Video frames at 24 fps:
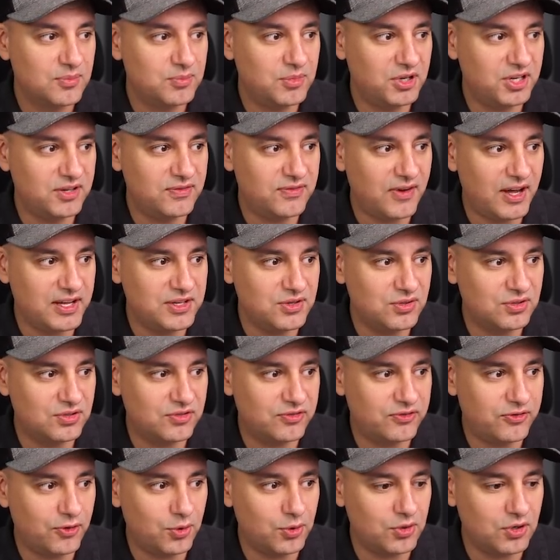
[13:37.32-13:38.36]
But if I use
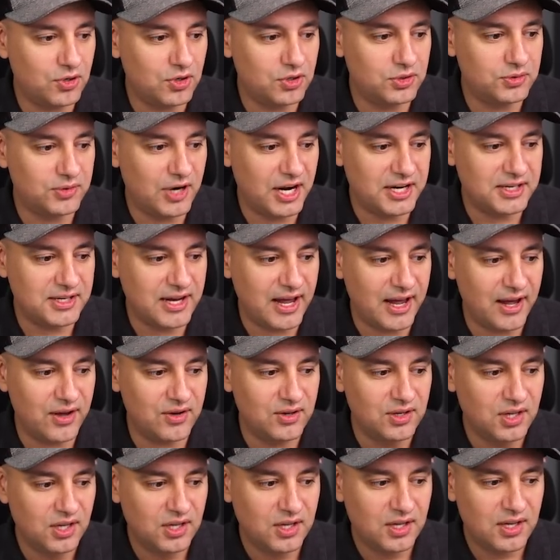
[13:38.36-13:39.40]
4.0 right
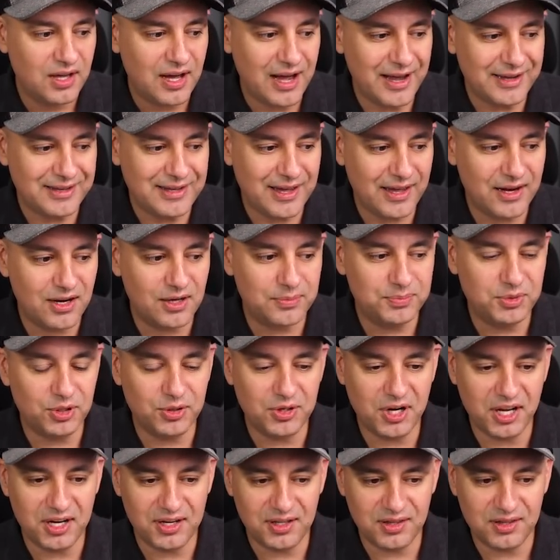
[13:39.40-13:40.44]
now, I can't
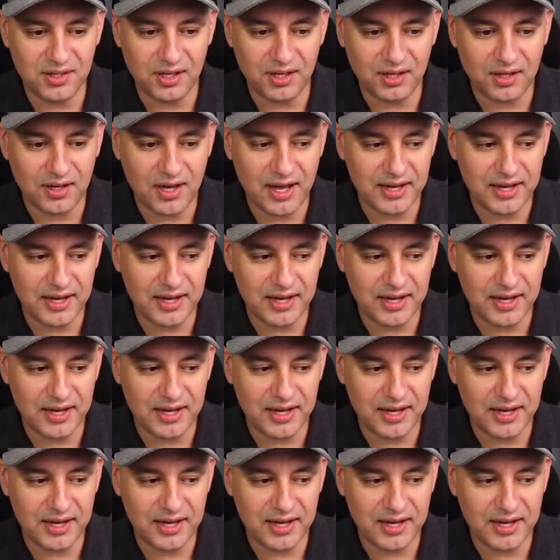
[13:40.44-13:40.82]
upload anything.